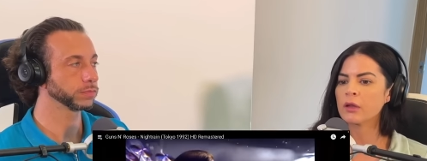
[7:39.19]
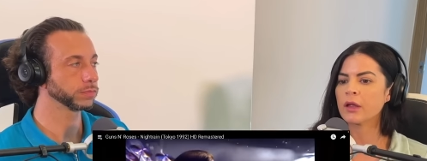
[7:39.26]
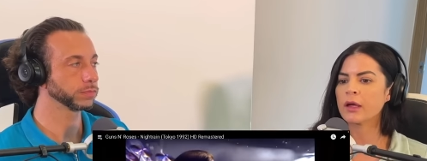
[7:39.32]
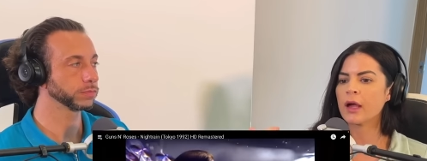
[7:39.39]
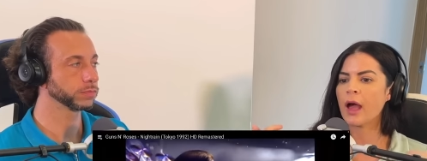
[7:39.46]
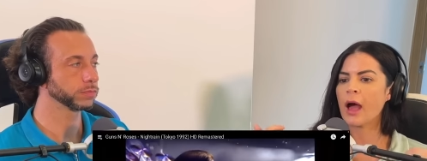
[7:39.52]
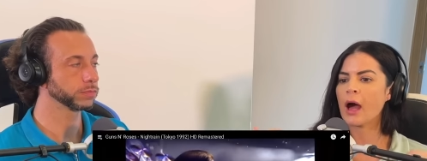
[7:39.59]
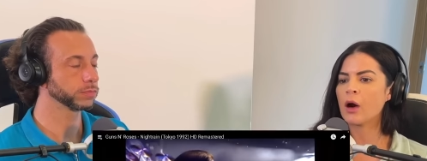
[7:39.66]

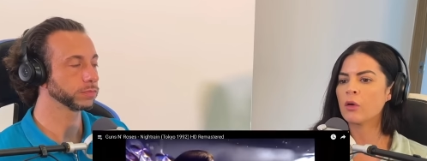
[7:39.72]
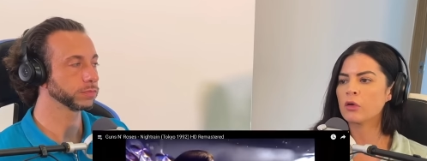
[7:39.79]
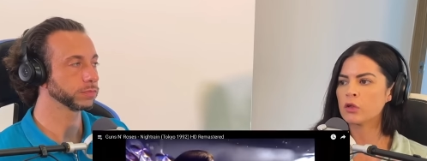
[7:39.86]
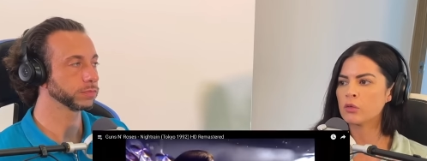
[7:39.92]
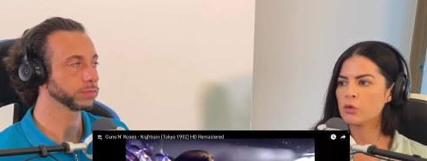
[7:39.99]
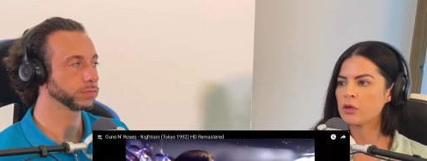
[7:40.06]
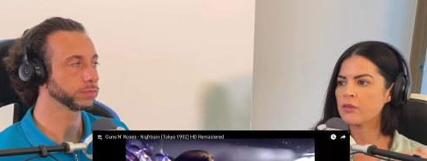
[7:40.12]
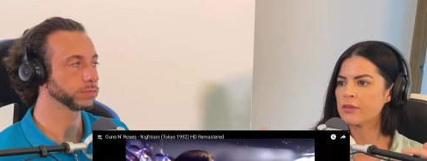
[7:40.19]
Speaker 1: like how
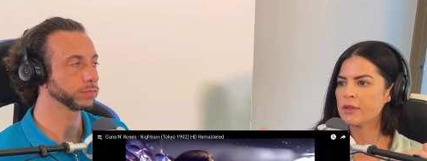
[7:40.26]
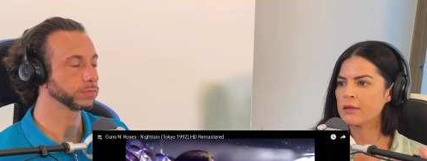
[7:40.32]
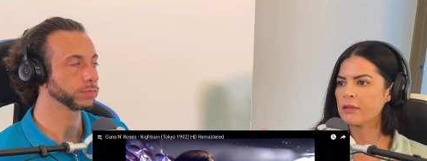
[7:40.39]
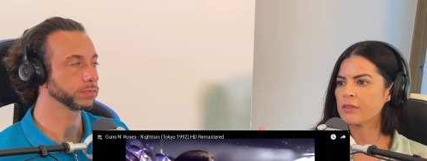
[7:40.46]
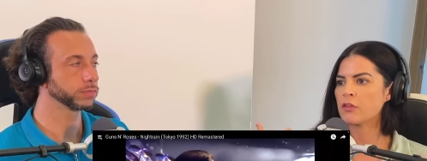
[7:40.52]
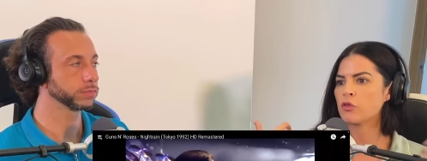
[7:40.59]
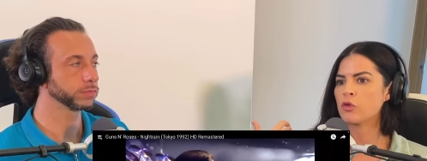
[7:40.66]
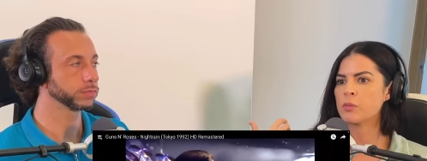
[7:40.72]
you could say
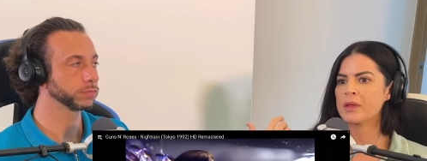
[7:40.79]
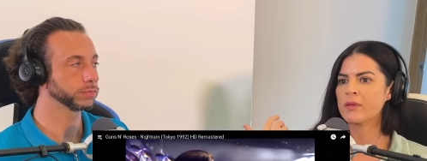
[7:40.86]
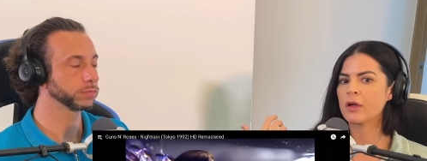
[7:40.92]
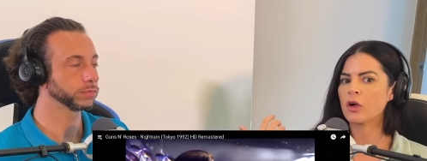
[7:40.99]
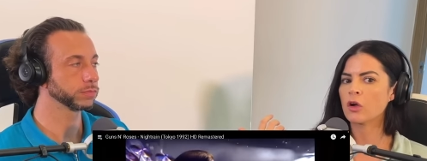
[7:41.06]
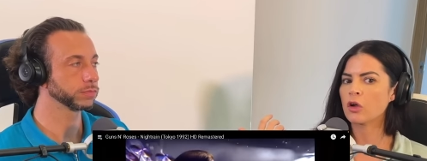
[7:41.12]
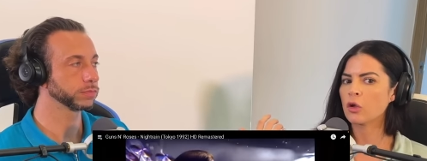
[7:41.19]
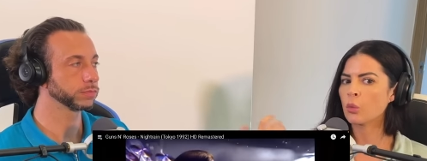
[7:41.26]
like this would be
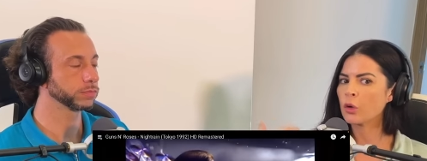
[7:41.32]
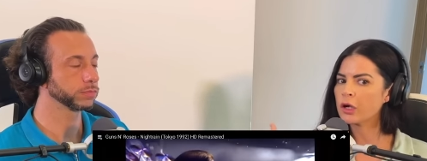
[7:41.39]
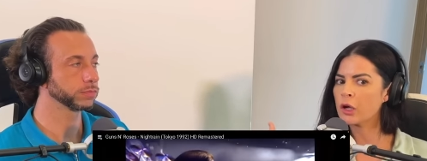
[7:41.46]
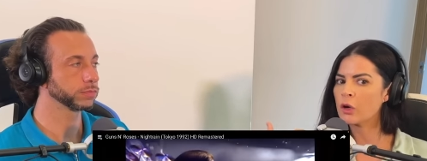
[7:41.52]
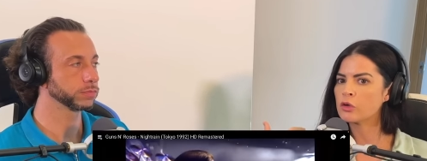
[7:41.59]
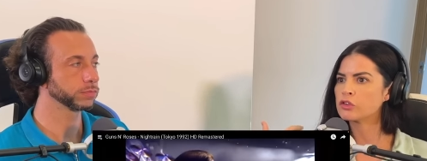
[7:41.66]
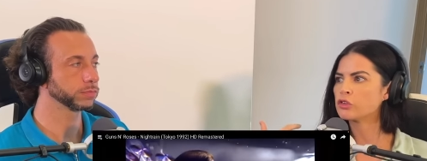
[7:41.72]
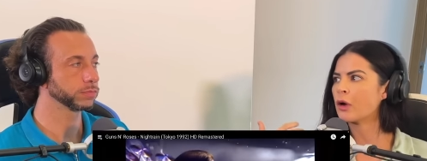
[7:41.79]
like a good
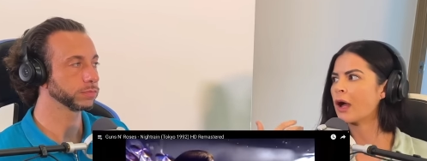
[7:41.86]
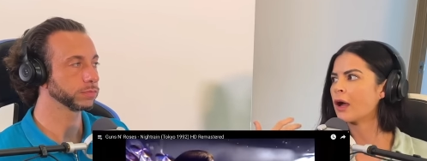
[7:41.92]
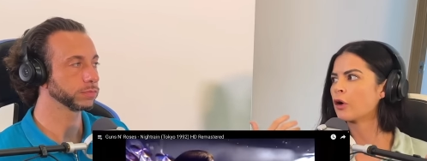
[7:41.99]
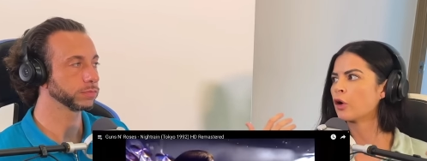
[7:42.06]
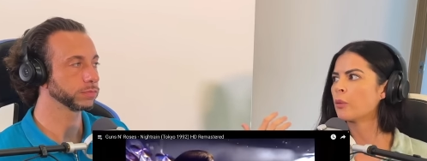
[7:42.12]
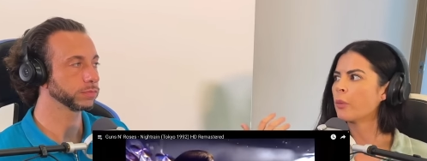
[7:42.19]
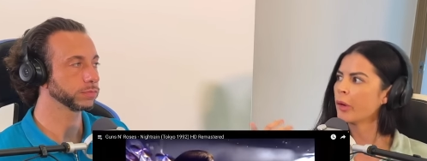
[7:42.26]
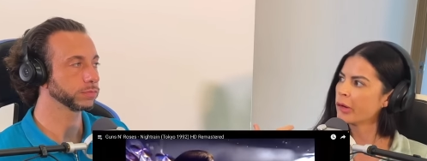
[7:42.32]
workout track
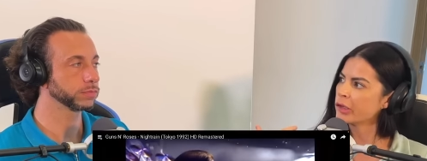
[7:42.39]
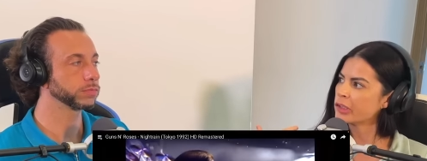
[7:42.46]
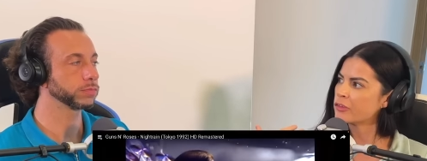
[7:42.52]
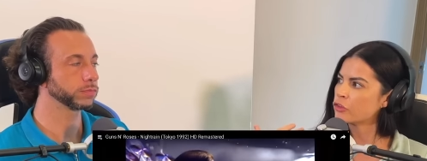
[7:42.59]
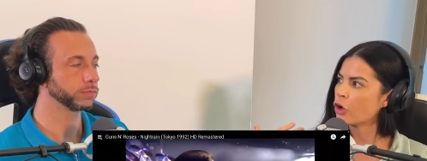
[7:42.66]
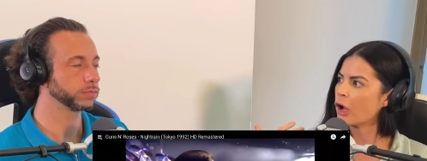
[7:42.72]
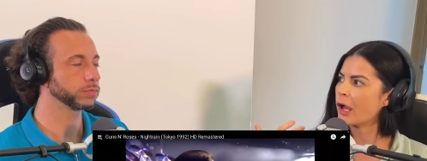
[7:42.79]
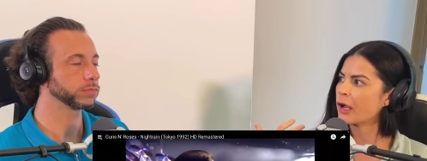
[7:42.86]
or a party
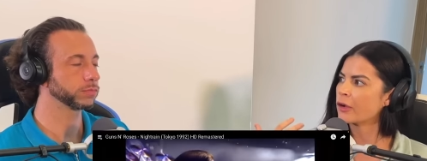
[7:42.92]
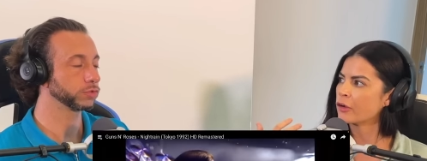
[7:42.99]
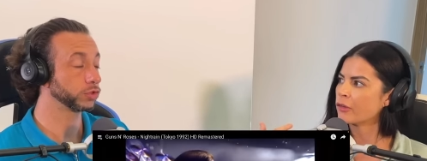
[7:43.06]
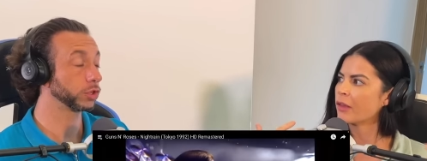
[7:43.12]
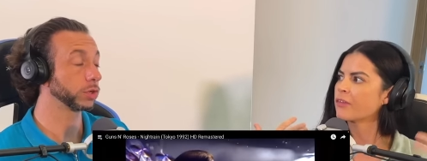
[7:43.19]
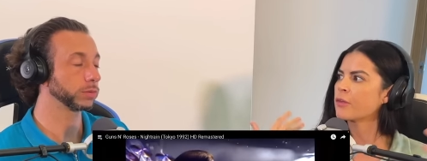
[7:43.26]
track or True.